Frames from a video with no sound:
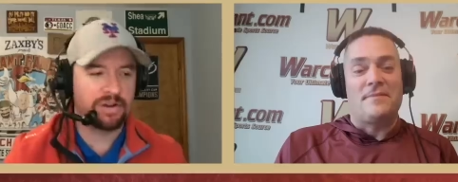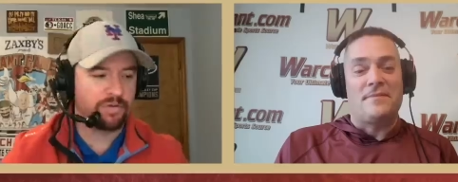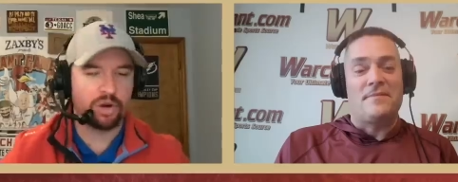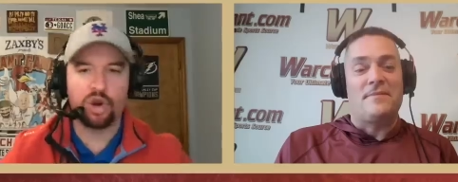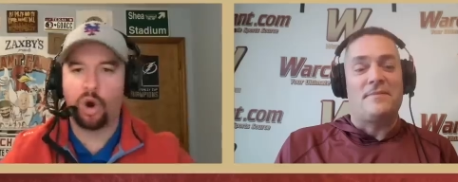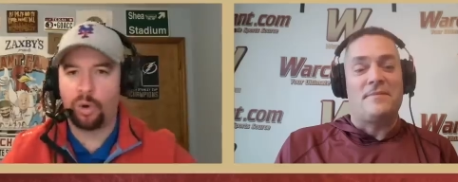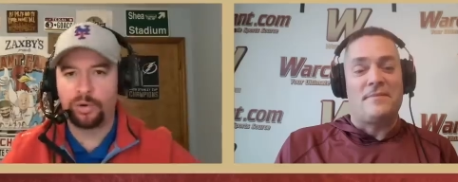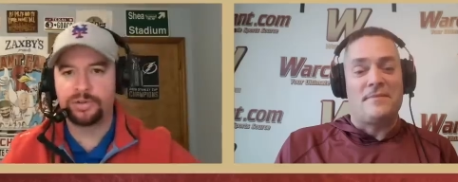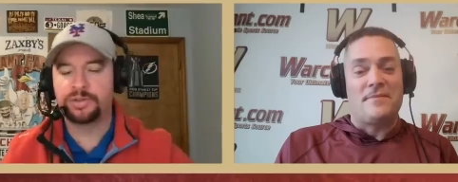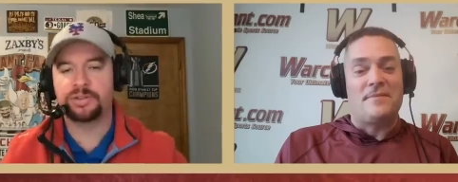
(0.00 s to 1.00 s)
Speaker 1: different
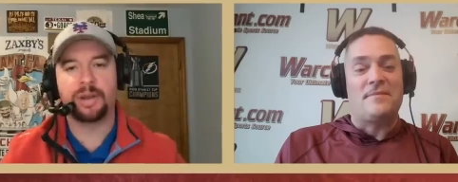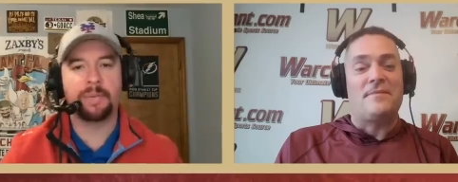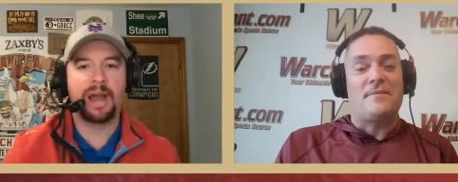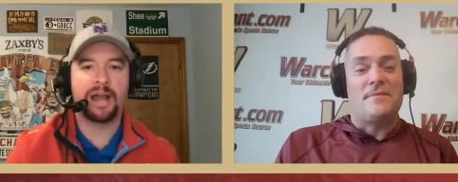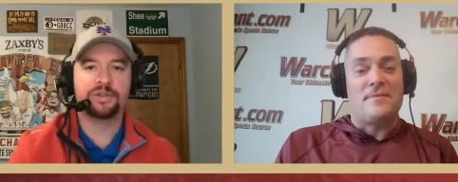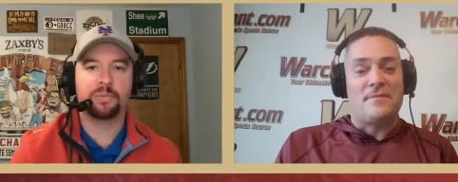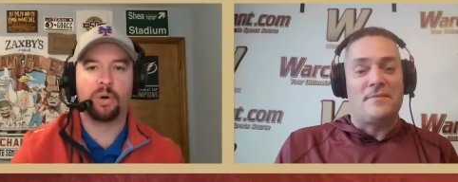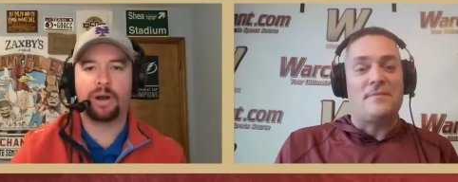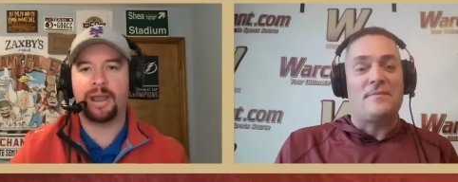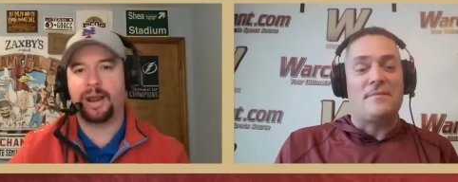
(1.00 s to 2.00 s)
goals. Some guys are
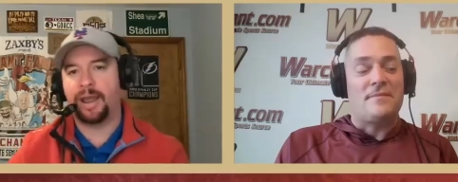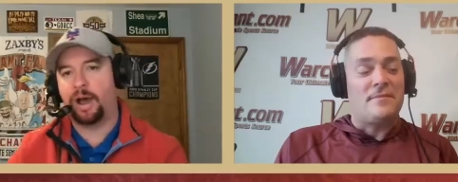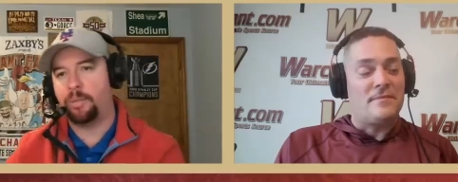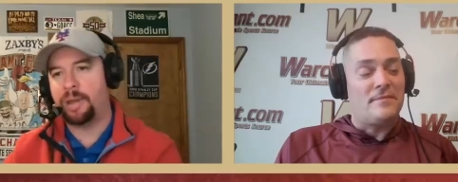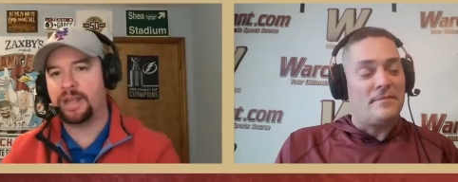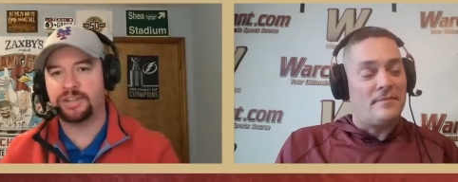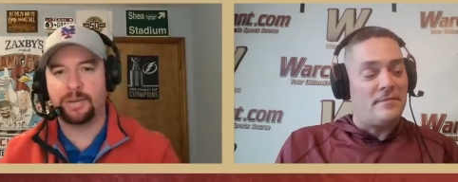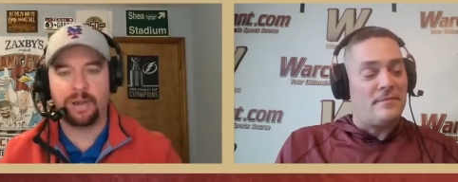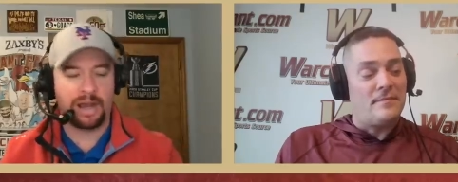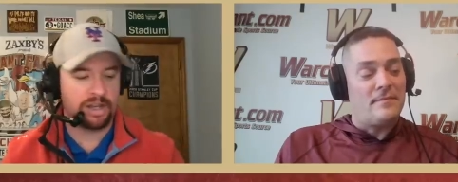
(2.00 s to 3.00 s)
more N I L-based.
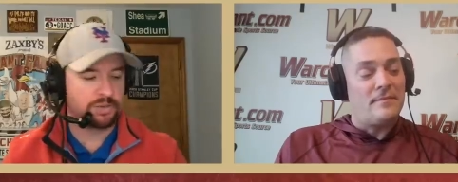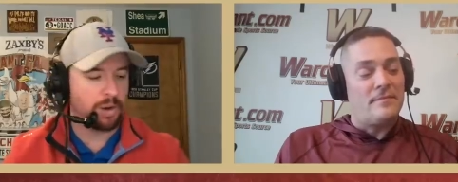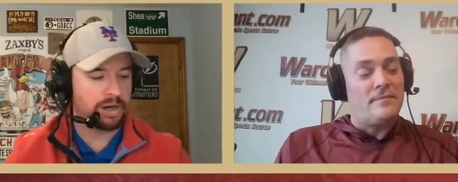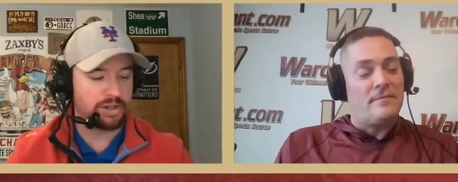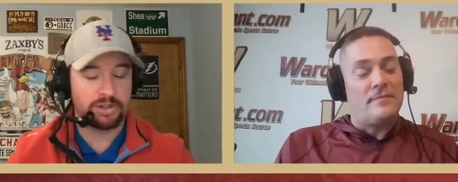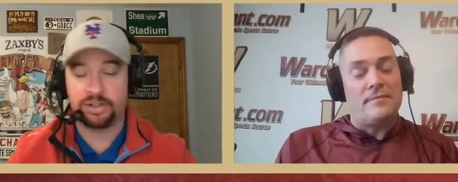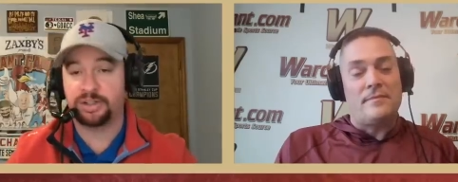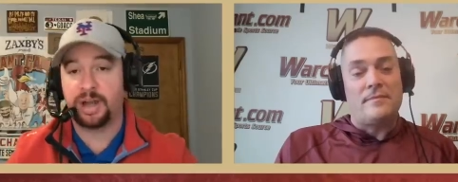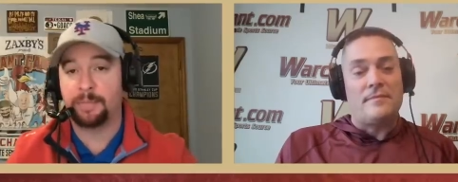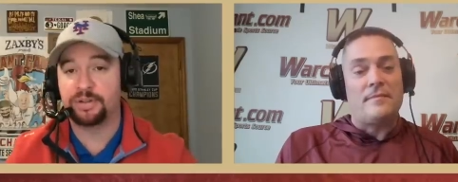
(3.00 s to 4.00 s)
Some guys want
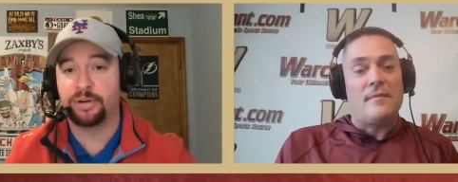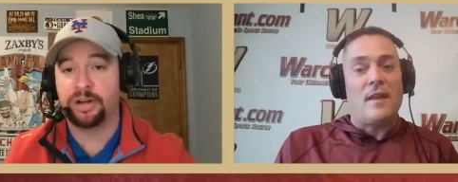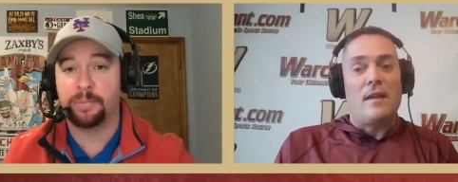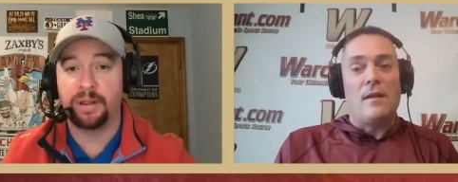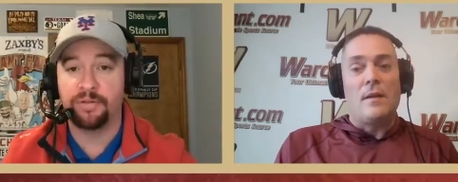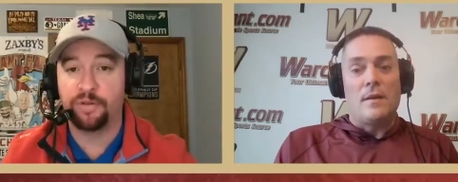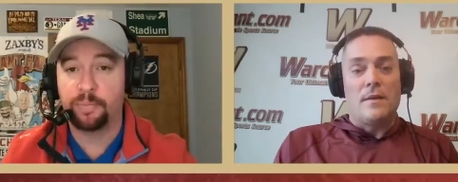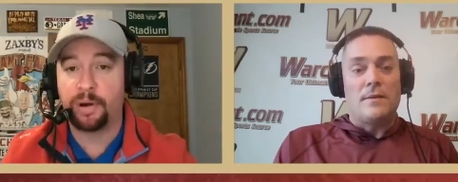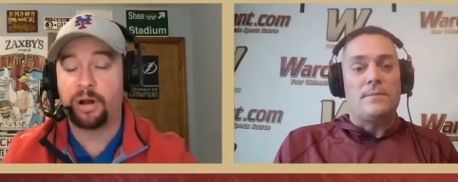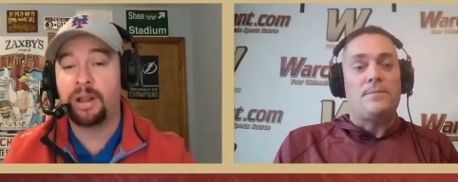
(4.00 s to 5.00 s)
just an opportunity to play
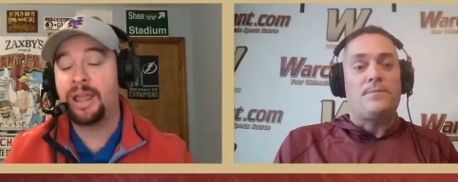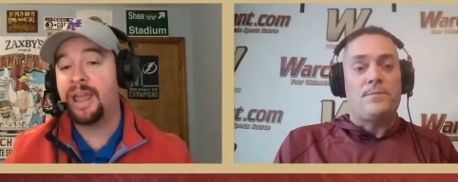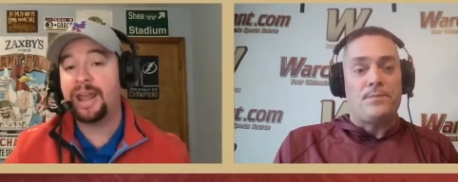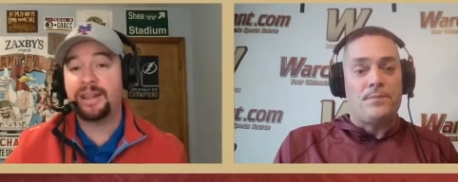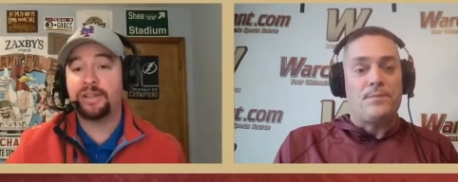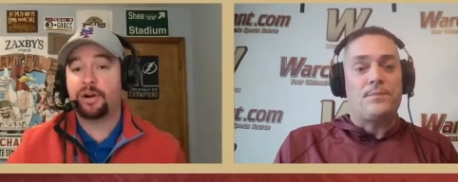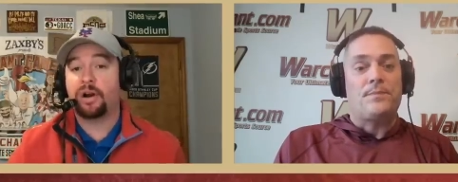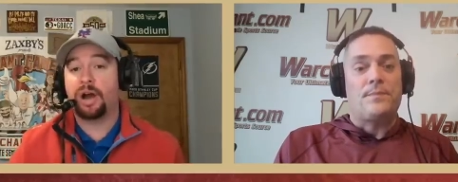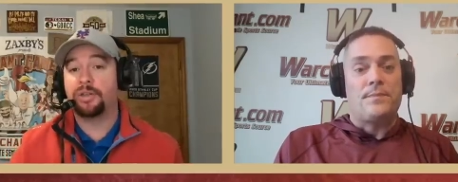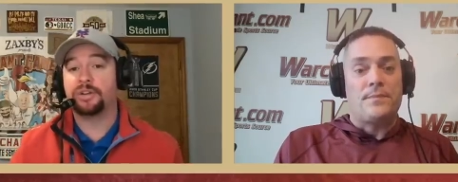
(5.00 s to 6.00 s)
football. And then there
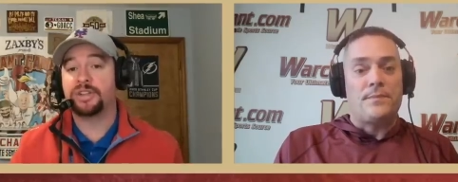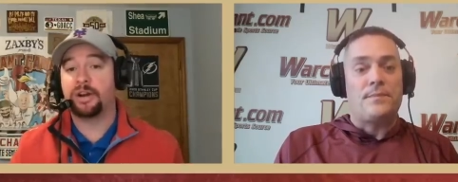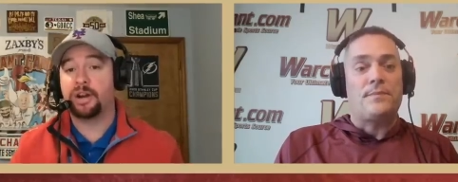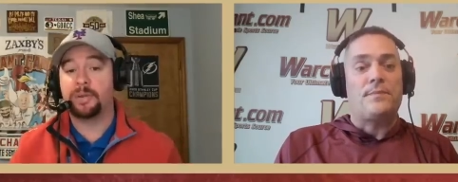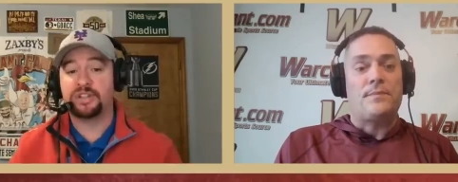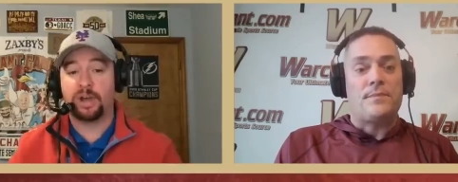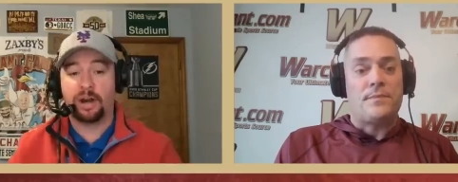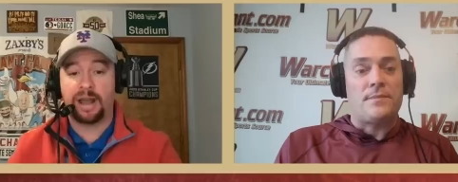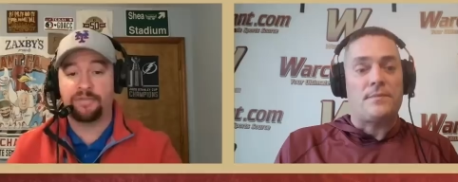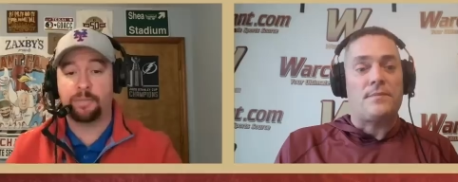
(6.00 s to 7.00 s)
are others that are going to be
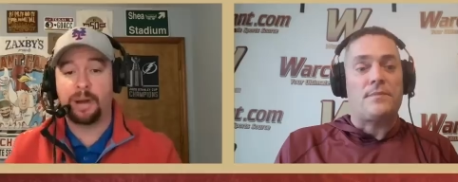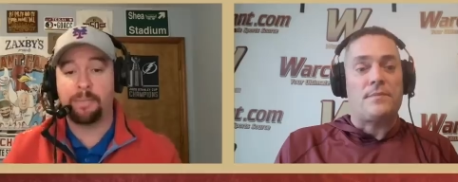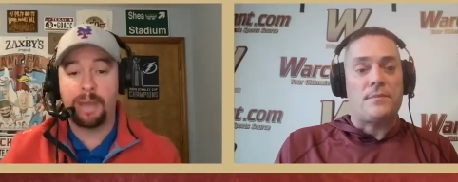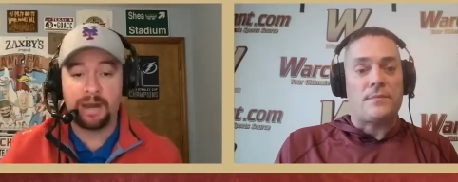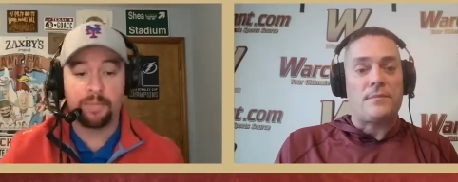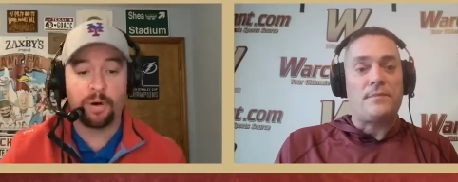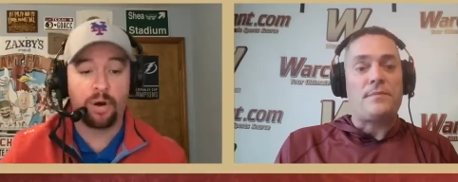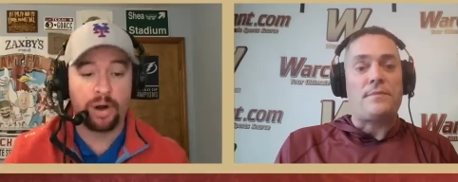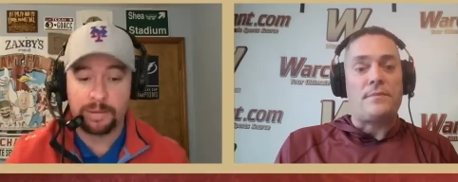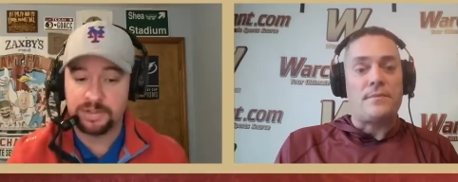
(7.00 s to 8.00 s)
sought after by many
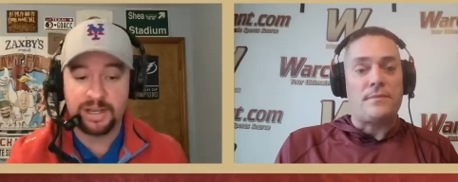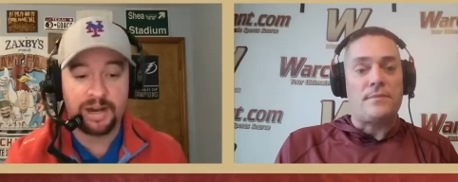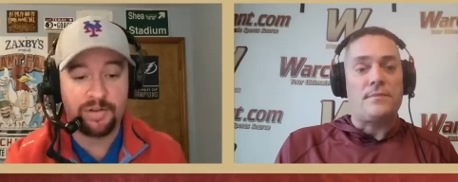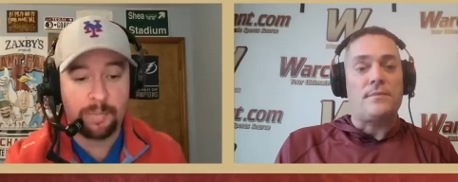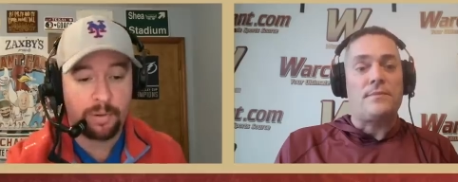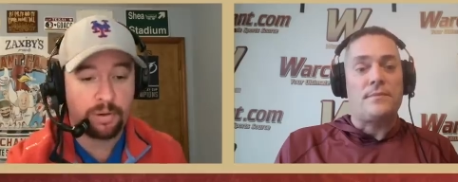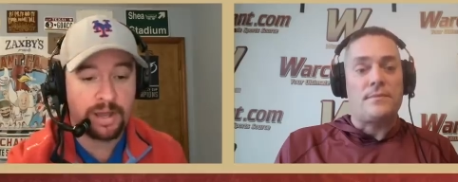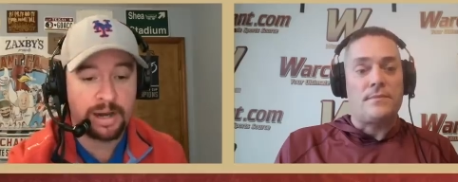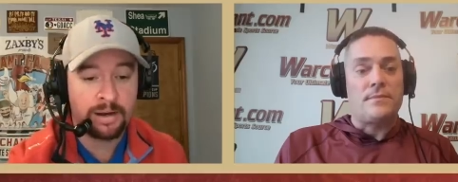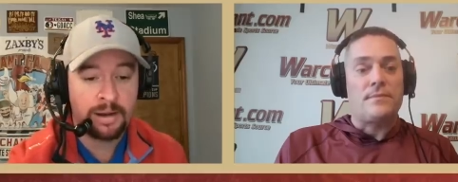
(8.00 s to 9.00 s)
programs. Again, if I pull
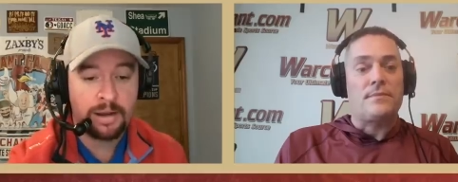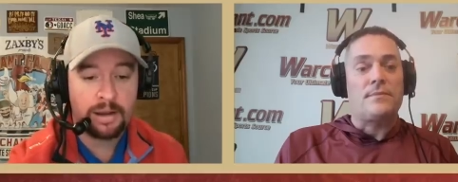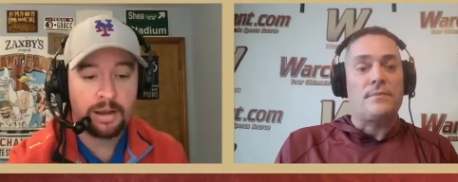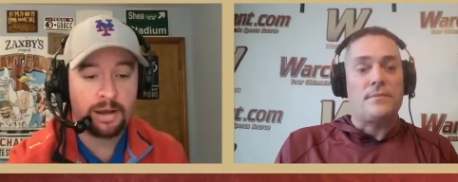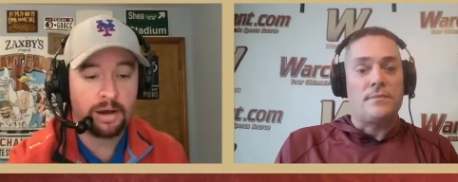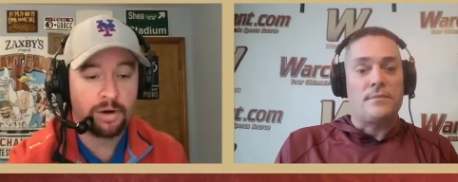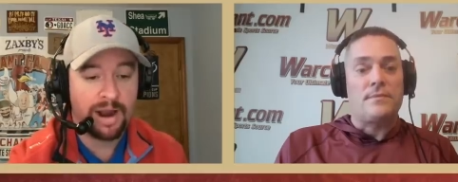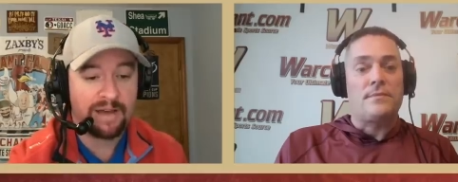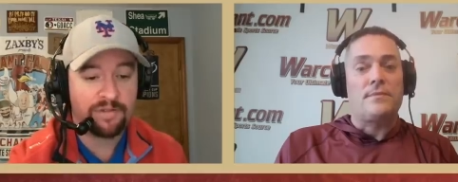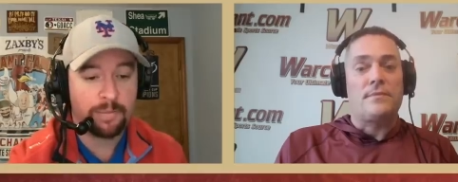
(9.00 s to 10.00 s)
that uh,
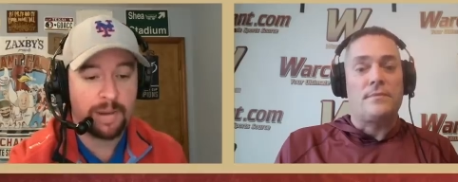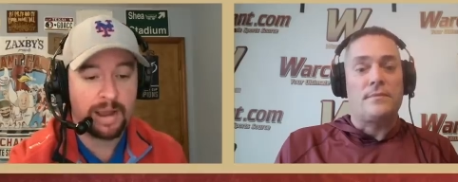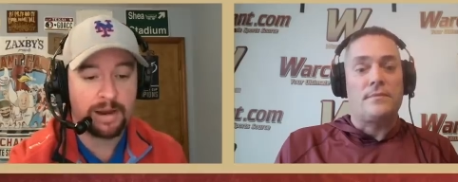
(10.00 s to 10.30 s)
graphic back